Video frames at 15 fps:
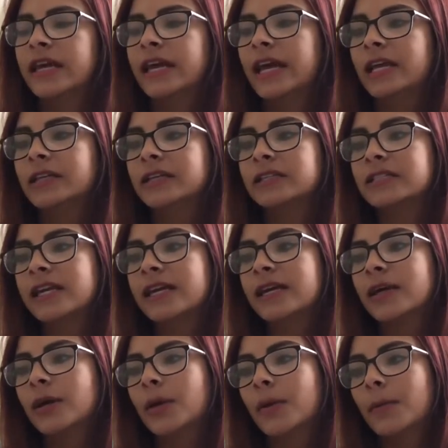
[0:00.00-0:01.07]
It looks like
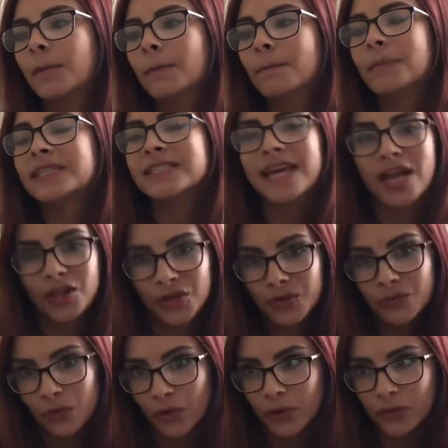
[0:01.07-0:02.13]
metallic
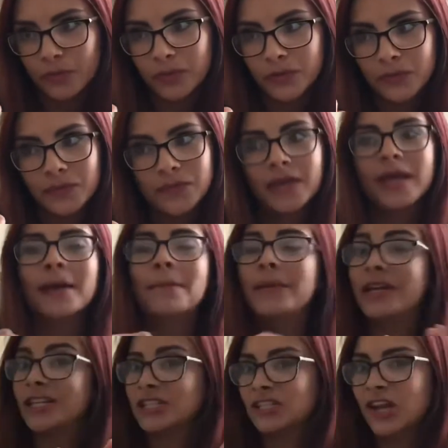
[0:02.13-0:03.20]
royal blue,
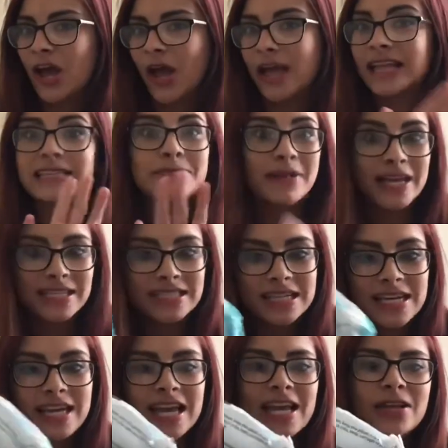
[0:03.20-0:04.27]
but it's not. It's plastic,
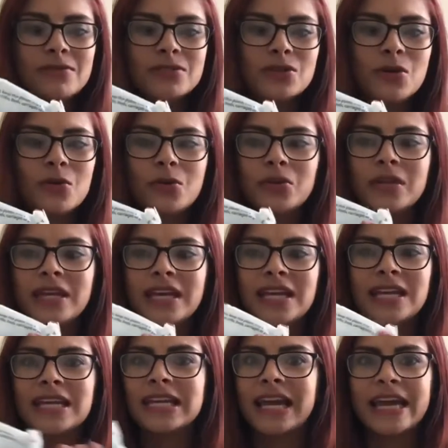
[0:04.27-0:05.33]
and it was only
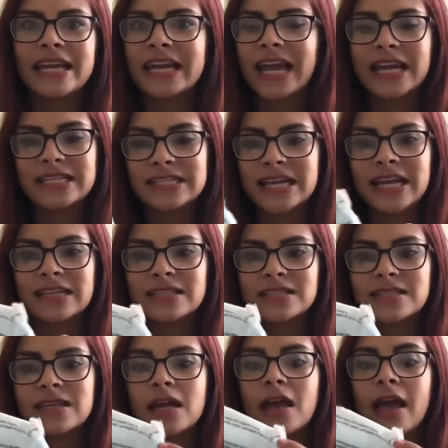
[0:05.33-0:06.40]
98
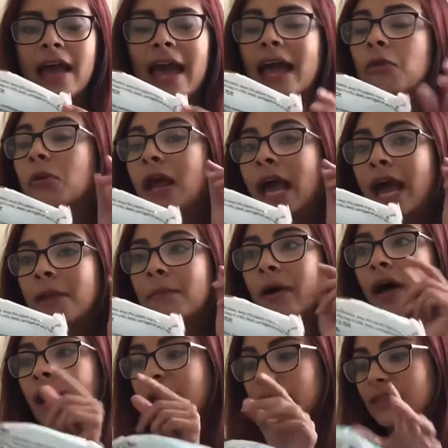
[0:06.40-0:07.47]
cents. And when I had
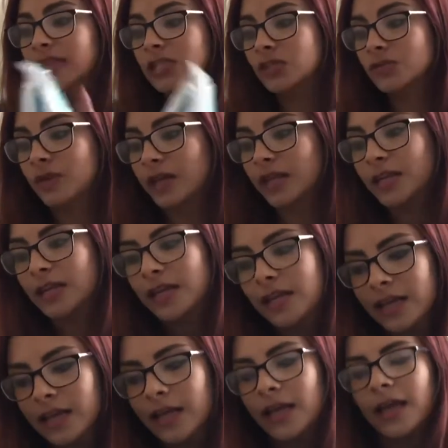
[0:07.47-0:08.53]
bought this one,
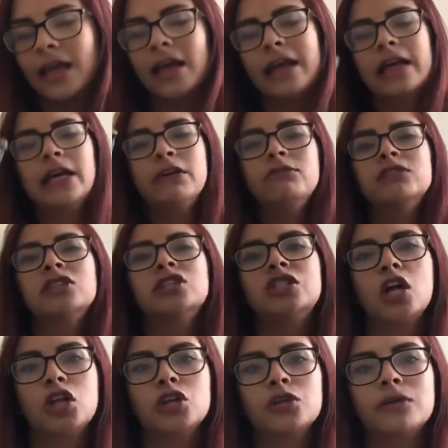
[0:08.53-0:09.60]
it was
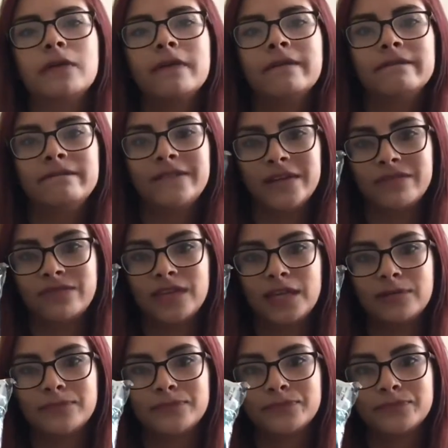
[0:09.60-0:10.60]
$1.50.